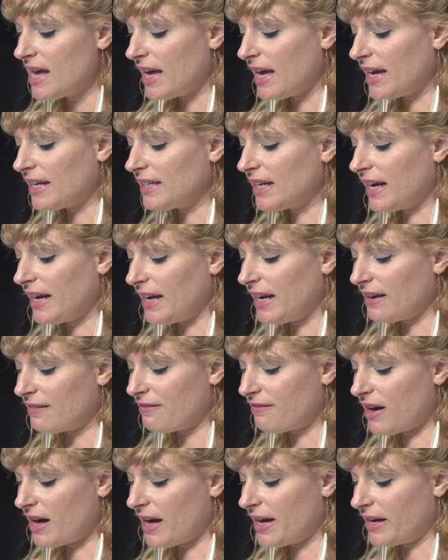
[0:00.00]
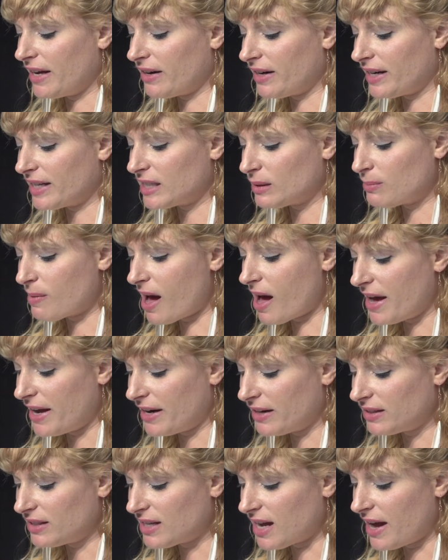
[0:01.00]
igniting fire,
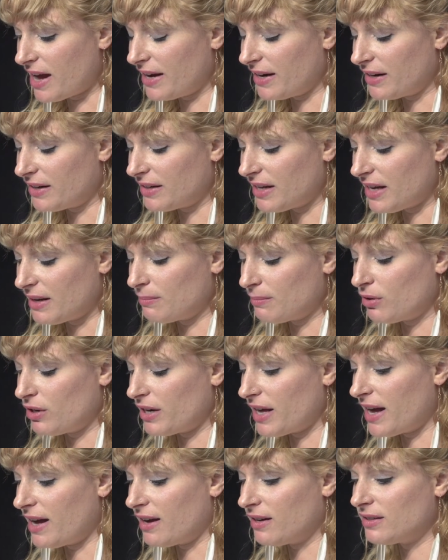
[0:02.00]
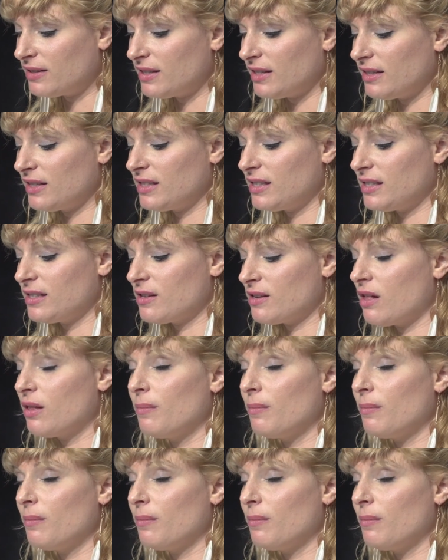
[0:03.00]
expired, tired, and put out. And this is all